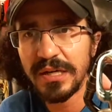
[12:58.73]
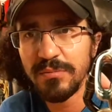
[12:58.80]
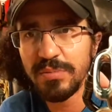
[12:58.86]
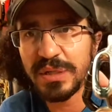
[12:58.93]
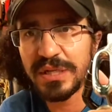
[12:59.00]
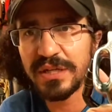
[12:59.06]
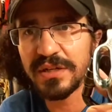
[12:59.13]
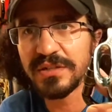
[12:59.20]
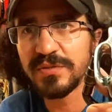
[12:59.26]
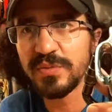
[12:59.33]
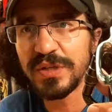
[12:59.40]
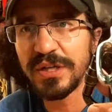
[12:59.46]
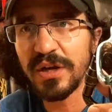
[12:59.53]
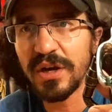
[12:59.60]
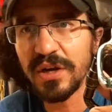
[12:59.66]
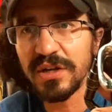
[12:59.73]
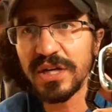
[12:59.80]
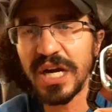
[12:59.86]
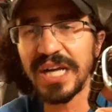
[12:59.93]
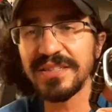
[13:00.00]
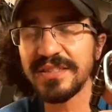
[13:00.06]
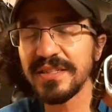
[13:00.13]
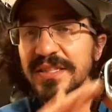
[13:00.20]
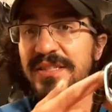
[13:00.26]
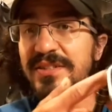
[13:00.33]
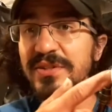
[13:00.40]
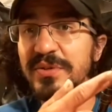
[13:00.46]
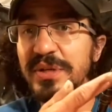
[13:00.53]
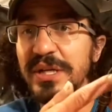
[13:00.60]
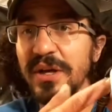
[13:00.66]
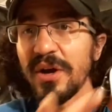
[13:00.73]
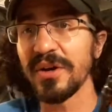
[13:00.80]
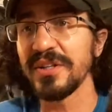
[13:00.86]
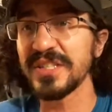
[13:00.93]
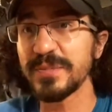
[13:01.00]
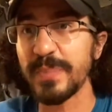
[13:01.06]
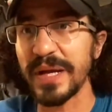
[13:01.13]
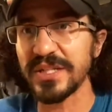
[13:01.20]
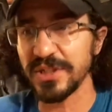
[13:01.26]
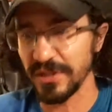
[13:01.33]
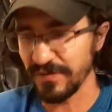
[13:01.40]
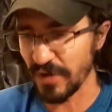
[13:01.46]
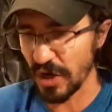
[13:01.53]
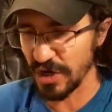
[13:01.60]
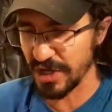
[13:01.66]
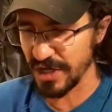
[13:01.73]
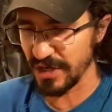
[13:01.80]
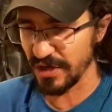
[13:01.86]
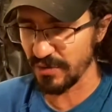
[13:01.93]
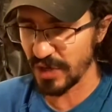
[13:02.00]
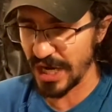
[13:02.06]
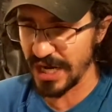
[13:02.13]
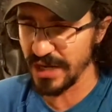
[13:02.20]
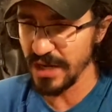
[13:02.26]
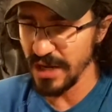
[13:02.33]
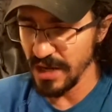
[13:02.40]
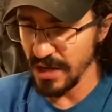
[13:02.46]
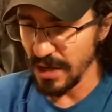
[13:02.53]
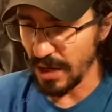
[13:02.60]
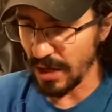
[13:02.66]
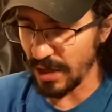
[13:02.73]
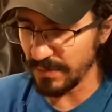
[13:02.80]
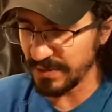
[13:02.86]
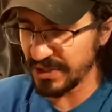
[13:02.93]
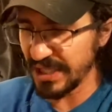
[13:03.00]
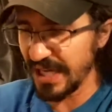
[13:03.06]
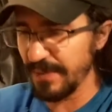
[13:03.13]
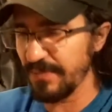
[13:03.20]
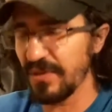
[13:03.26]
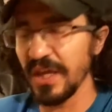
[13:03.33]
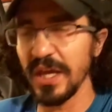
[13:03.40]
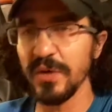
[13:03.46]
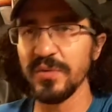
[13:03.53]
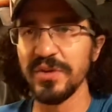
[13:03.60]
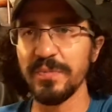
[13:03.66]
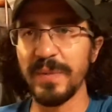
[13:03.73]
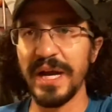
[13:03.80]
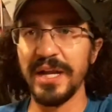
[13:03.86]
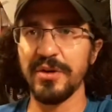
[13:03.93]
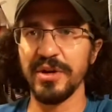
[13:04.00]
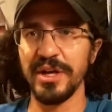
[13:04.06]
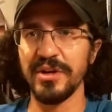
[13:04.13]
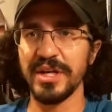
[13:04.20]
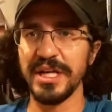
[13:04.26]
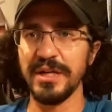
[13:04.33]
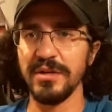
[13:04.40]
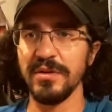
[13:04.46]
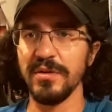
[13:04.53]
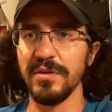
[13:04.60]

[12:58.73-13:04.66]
because we are constantly doing our inspection of our gear, right? Same thing with my Gree-Gree